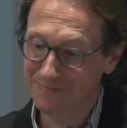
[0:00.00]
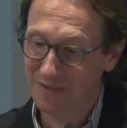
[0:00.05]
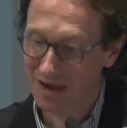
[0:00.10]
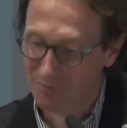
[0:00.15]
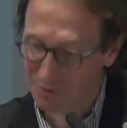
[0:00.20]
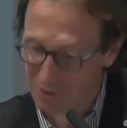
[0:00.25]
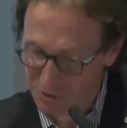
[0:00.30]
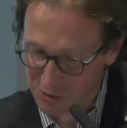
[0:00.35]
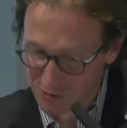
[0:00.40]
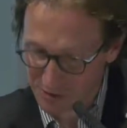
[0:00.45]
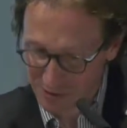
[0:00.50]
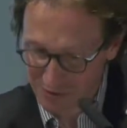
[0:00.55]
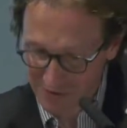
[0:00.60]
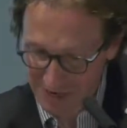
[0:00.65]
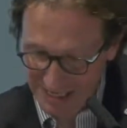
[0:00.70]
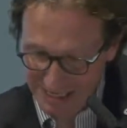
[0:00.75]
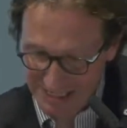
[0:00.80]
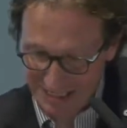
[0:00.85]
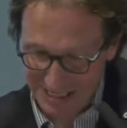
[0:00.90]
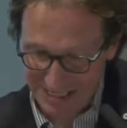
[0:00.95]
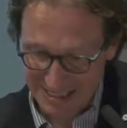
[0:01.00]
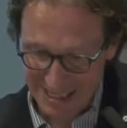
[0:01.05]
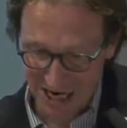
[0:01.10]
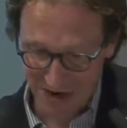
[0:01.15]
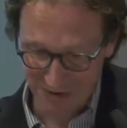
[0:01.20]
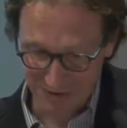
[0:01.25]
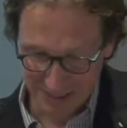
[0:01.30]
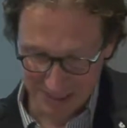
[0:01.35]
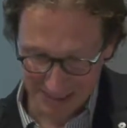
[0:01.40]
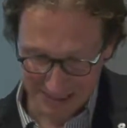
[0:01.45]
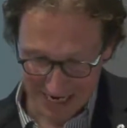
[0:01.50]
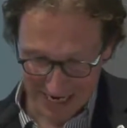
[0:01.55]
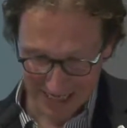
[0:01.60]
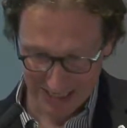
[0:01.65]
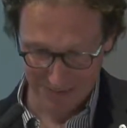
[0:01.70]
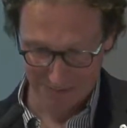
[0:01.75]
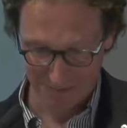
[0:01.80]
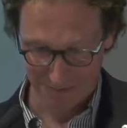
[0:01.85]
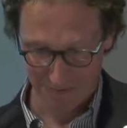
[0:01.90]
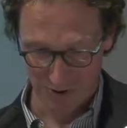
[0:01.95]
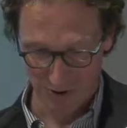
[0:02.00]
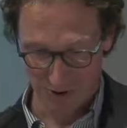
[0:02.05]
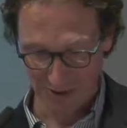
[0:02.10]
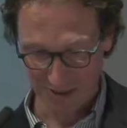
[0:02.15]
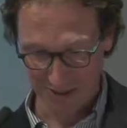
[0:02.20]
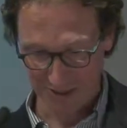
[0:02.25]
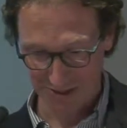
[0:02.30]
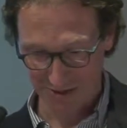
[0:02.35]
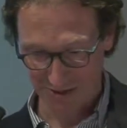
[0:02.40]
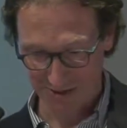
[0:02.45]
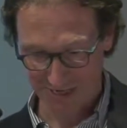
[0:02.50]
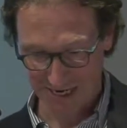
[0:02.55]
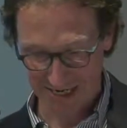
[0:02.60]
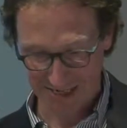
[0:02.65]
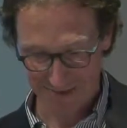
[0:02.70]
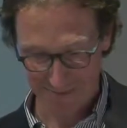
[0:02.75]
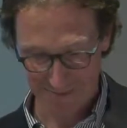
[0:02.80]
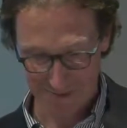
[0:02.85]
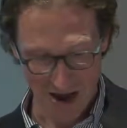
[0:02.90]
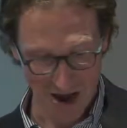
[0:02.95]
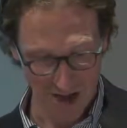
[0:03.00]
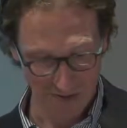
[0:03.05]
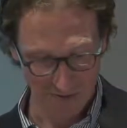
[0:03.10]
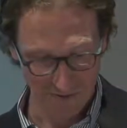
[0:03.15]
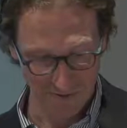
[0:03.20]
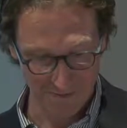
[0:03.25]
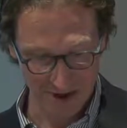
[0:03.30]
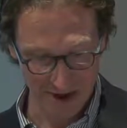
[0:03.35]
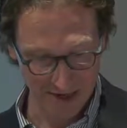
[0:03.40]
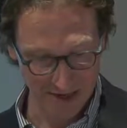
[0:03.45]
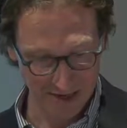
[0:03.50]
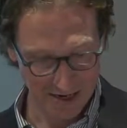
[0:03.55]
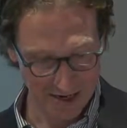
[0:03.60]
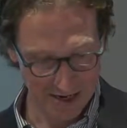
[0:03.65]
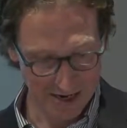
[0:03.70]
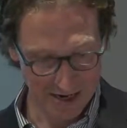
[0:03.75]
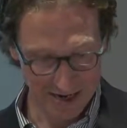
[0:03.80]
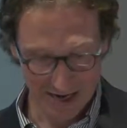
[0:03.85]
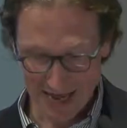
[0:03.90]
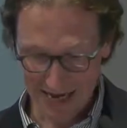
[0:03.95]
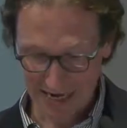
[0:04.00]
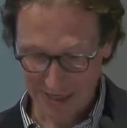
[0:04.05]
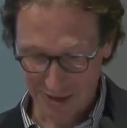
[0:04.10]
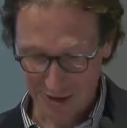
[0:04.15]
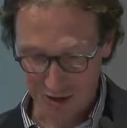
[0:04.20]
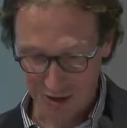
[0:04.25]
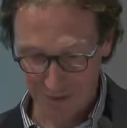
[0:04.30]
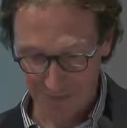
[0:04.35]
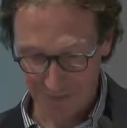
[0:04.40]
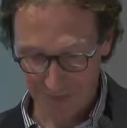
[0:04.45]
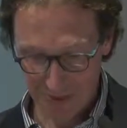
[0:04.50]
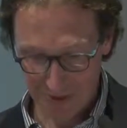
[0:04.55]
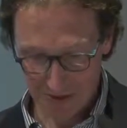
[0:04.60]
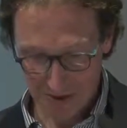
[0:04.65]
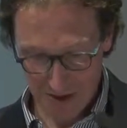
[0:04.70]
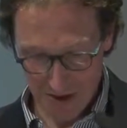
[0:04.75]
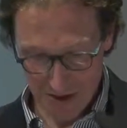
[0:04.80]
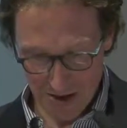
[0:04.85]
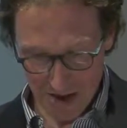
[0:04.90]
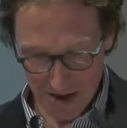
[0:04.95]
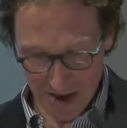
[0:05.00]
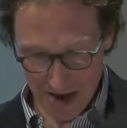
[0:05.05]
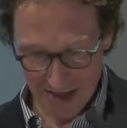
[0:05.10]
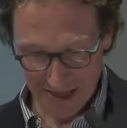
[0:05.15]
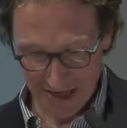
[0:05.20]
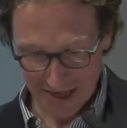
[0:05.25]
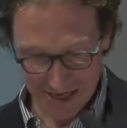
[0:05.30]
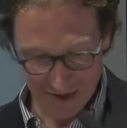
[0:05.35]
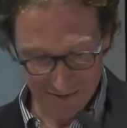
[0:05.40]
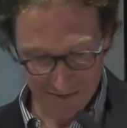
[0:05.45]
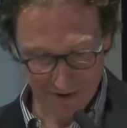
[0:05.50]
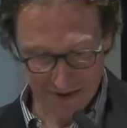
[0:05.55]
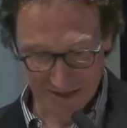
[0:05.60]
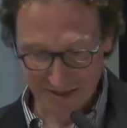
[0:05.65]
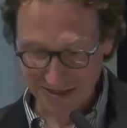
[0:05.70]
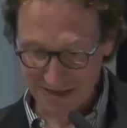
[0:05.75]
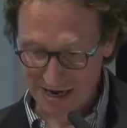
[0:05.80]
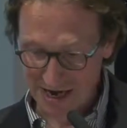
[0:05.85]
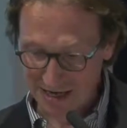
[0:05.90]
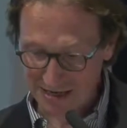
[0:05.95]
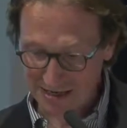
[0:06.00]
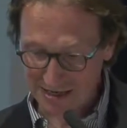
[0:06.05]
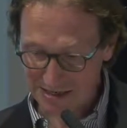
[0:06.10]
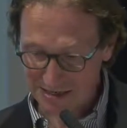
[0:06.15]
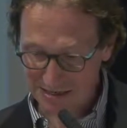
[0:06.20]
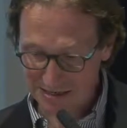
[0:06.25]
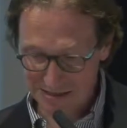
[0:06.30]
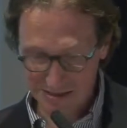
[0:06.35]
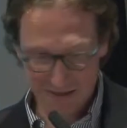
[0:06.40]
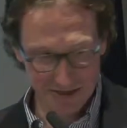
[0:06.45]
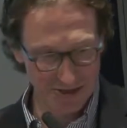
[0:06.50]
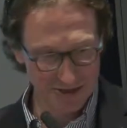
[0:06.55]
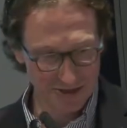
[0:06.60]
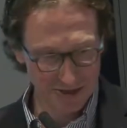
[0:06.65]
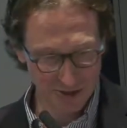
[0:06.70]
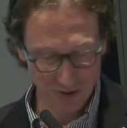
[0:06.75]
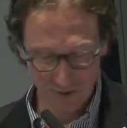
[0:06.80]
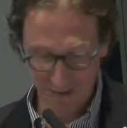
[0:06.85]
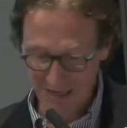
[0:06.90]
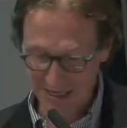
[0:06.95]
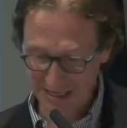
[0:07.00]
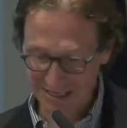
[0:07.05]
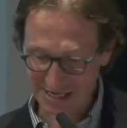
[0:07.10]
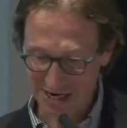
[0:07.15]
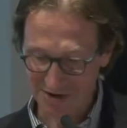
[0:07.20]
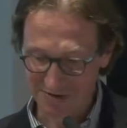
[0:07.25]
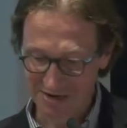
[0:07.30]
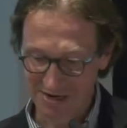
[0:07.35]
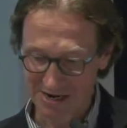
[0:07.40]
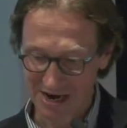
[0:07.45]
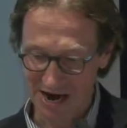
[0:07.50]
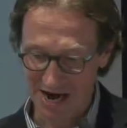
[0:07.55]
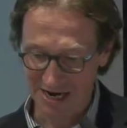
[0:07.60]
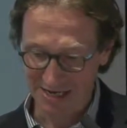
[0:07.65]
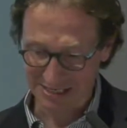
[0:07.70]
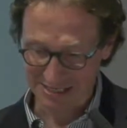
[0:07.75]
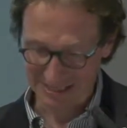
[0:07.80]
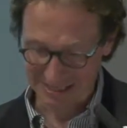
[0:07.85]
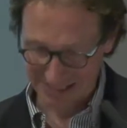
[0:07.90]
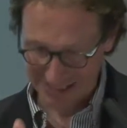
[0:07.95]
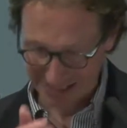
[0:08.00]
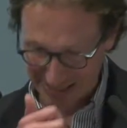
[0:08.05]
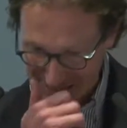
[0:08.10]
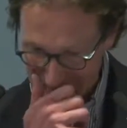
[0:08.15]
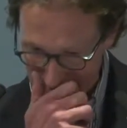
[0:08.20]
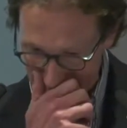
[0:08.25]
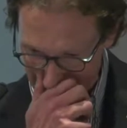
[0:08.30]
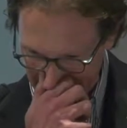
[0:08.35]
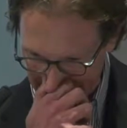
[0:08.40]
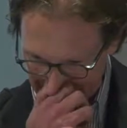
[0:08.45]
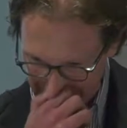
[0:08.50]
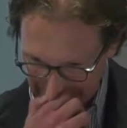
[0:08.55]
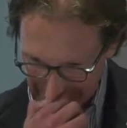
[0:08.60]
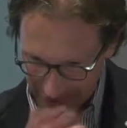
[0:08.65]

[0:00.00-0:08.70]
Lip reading: I want to address this now in the second part of my lecture, and I give it the title, Humanitarian Eyes in the Sky.